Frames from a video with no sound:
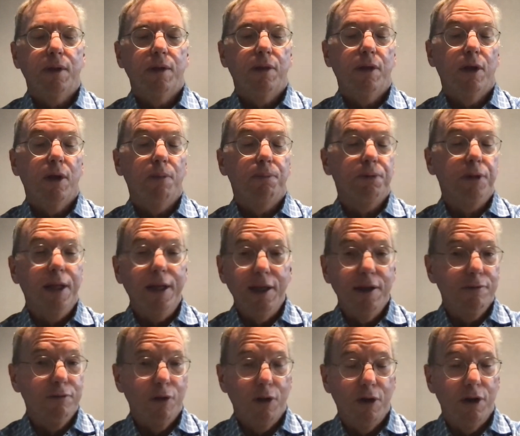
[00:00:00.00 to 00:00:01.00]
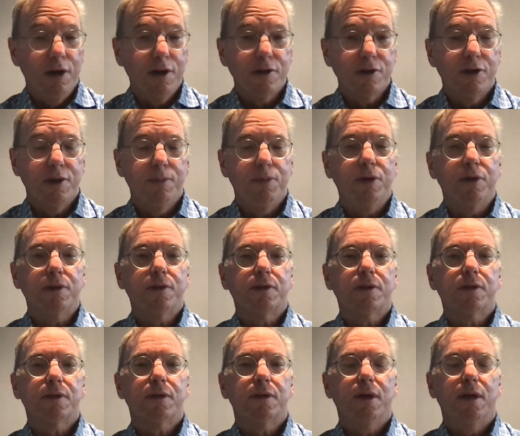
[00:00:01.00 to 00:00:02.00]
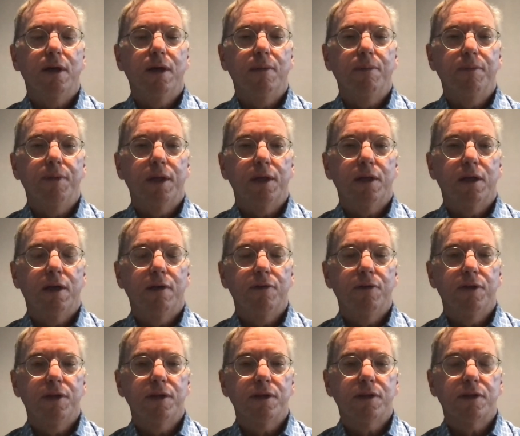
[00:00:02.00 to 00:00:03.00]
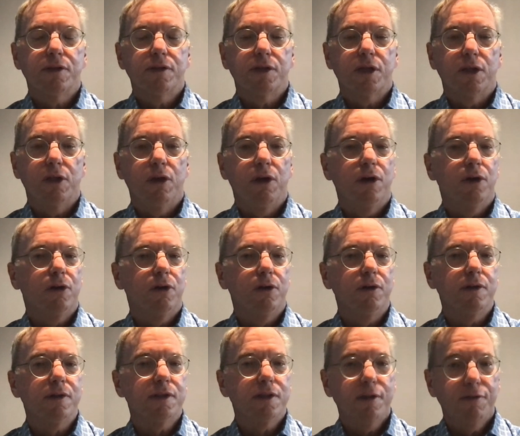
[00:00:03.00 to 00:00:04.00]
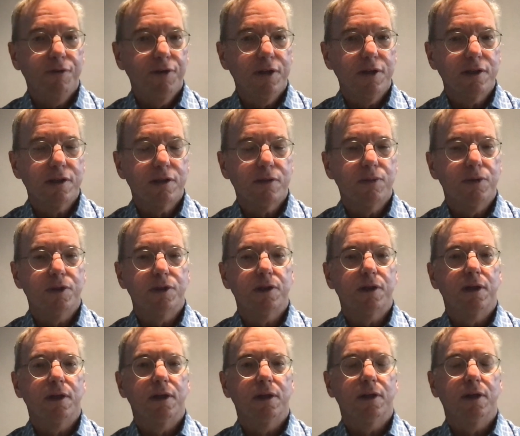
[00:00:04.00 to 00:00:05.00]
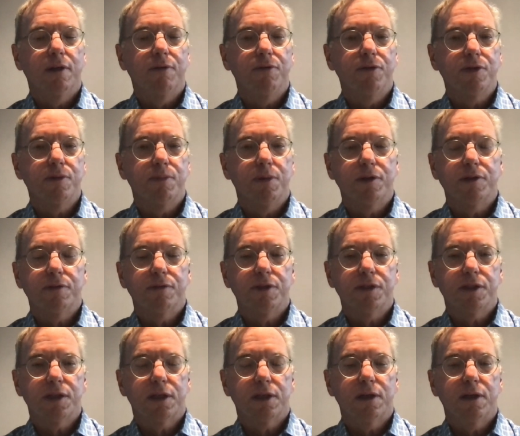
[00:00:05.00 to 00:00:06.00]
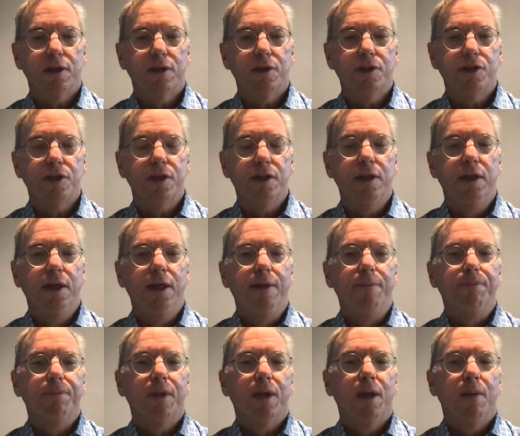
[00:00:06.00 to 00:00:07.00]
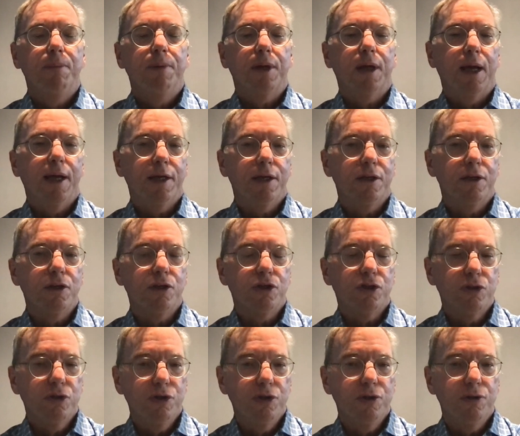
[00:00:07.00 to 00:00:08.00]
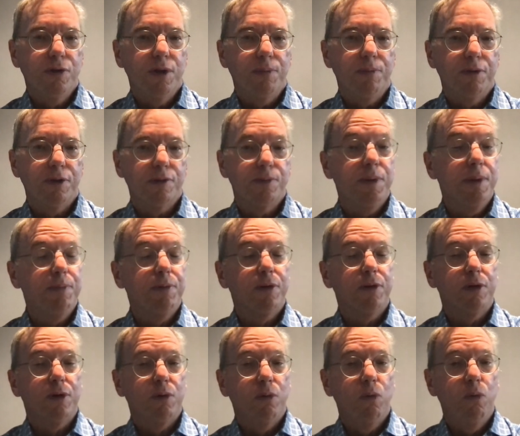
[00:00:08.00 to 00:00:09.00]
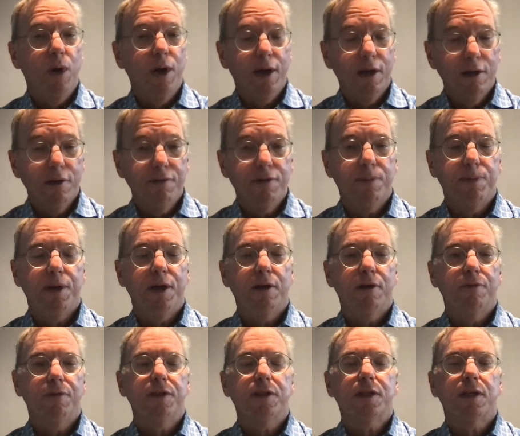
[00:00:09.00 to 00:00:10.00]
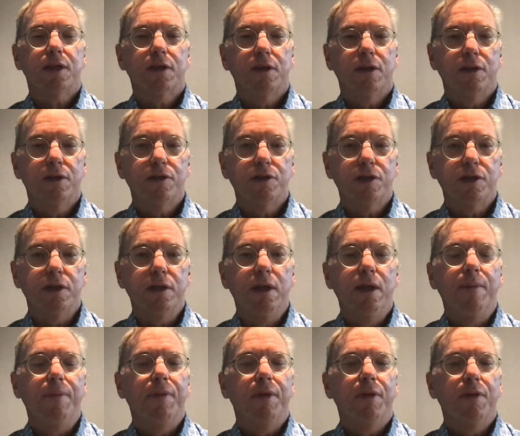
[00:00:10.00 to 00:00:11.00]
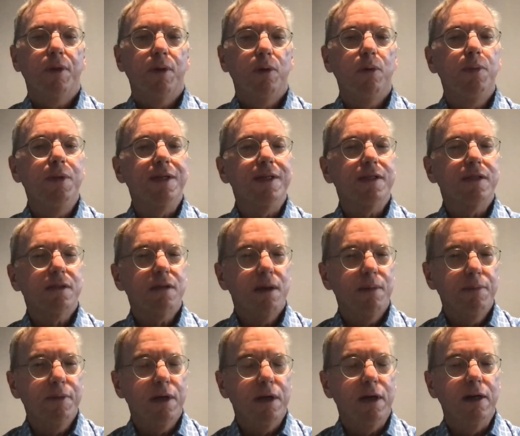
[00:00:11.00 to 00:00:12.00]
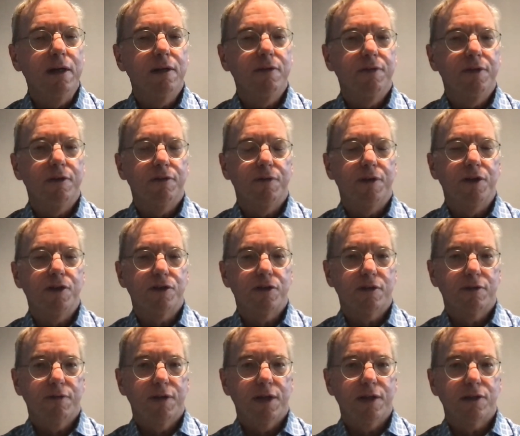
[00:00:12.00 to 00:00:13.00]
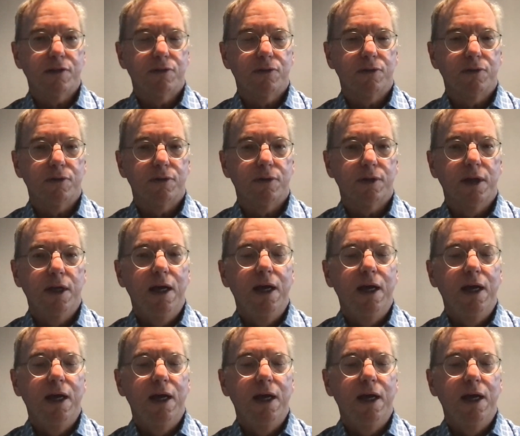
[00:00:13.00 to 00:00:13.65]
There are plenty of laws on the books that cover this. There's a law called CFIUS, which governs much of this technology. But I can assure you that because people are aware of the power of this technology, there will be some kind of intervention of that sort.